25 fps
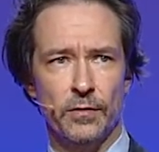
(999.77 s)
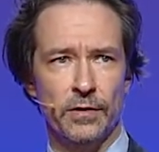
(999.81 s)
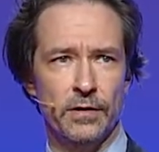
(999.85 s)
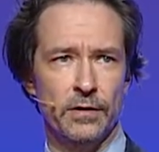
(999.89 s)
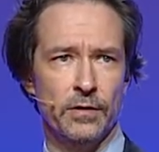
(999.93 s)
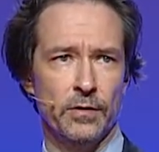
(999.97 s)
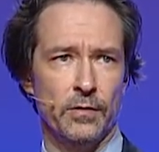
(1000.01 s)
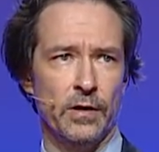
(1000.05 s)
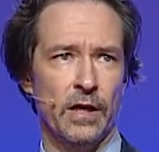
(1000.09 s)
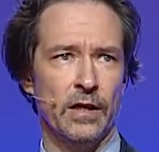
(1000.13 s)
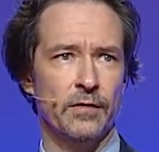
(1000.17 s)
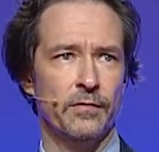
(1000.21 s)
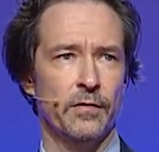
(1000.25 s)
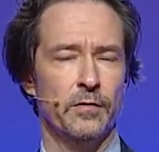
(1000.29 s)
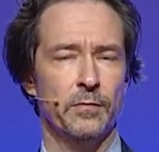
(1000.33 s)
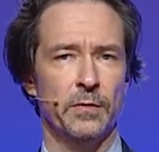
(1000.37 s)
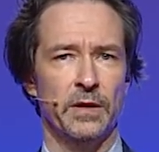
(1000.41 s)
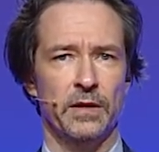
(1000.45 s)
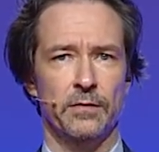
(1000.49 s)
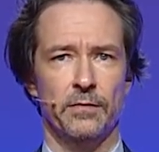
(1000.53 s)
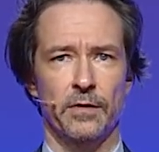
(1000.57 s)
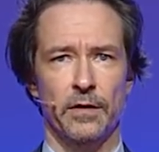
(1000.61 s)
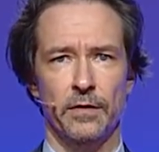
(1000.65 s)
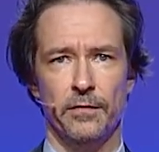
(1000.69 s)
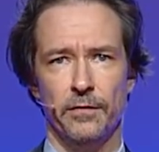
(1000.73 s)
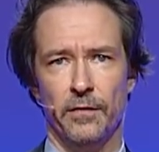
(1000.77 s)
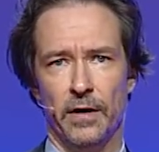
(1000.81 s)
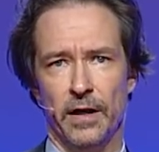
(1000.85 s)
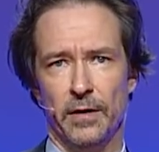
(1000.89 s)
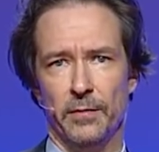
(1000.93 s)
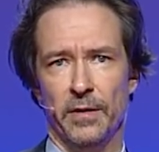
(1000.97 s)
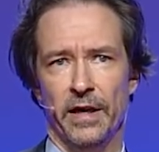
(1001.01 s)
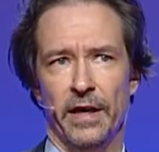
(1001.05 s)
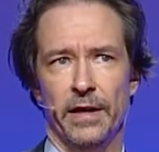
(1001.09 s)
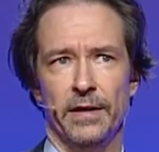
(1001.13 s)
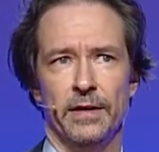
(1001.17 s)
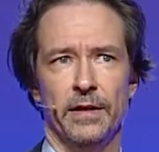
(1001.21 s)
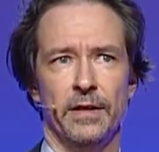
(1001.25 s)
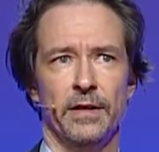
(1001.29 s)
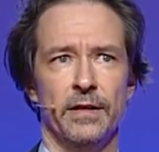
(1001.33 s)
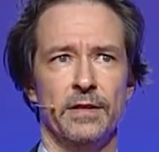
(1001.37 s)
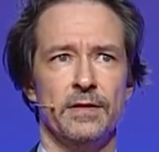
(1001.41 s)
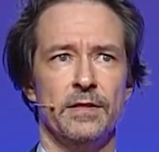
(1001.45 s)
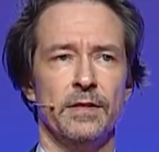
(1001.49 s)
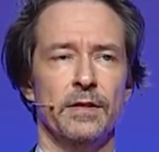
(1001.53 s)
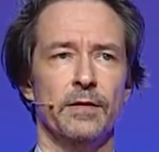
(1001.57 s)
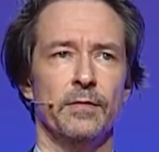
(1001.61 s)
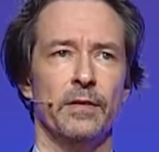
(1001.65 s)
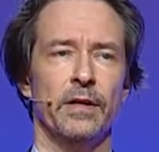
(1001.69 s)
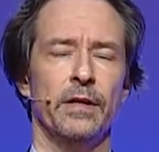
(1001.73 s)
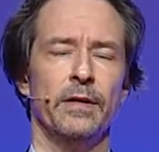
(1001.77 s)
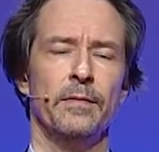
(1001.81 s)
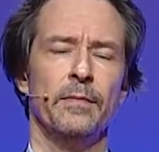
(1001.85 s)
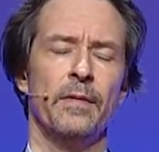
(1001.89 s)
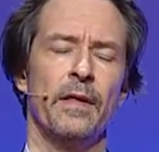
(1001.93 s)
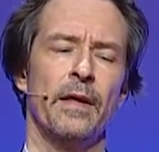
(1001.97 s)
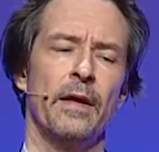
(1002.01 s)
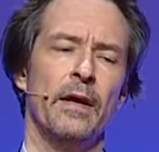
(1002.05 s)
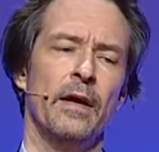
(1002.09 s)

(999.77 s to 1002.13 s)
interact with me and verify my identity, right?